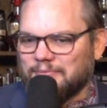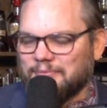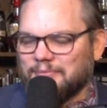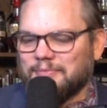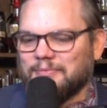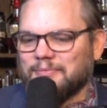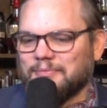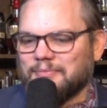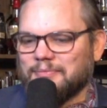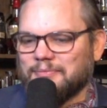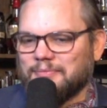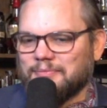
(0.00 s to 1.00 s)

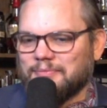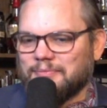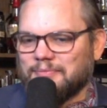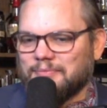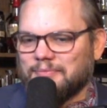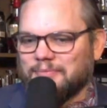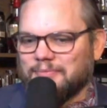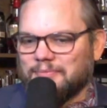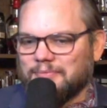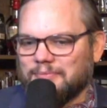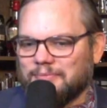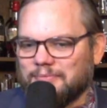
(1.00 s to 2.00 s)

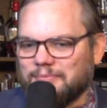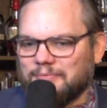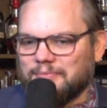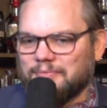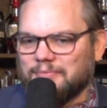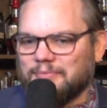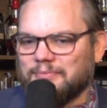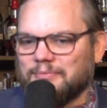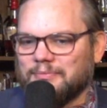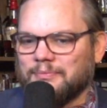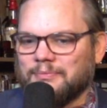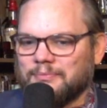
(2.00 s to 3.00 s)
(silent)